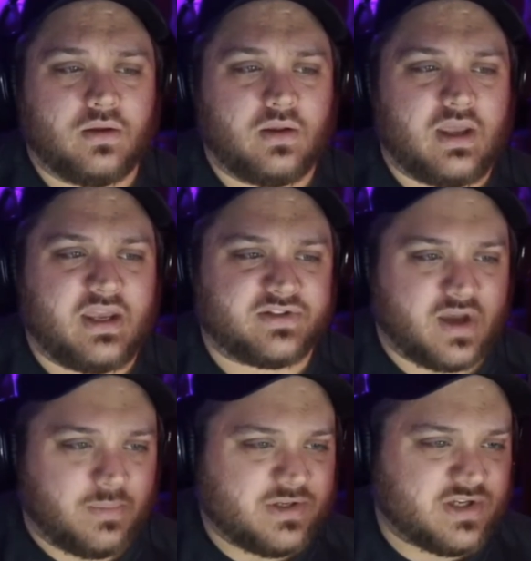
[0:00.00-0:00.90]
he's
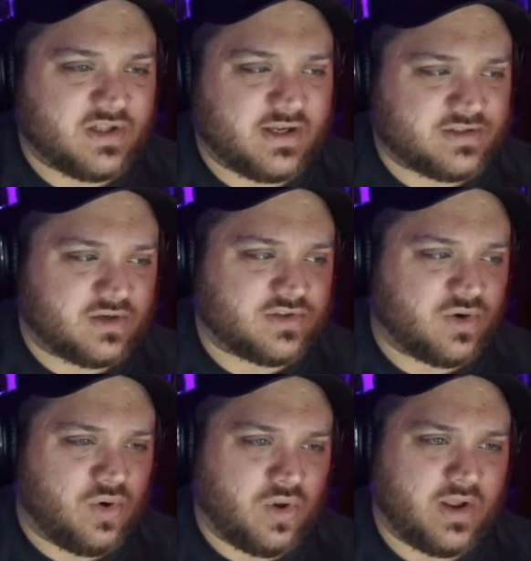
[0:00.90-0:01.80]
coming to collect her
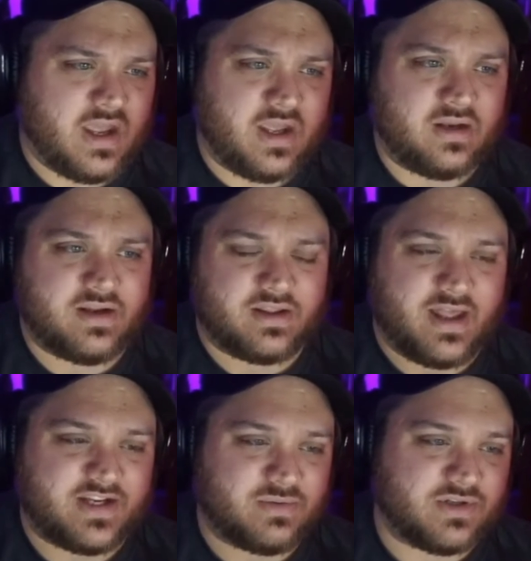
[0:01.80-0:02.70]
soul. And at the
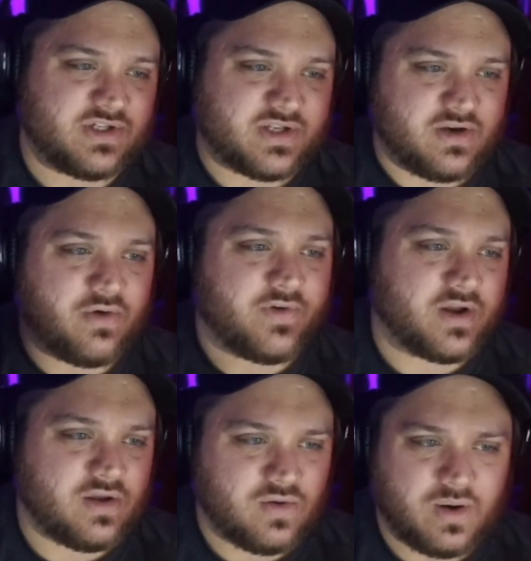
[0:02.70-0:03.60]
last minute, she's like, "No,
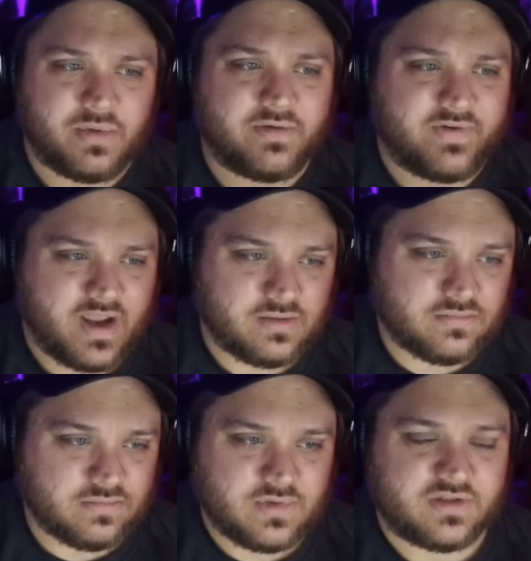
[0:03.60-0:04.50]
fuck you, I'm gonna fight."
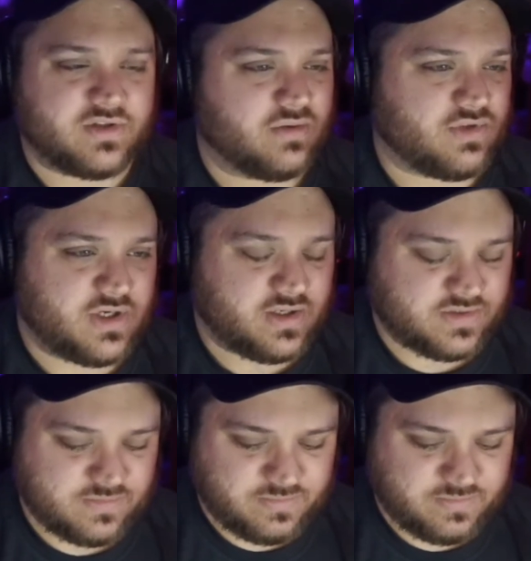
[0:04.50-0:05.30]
And so she does.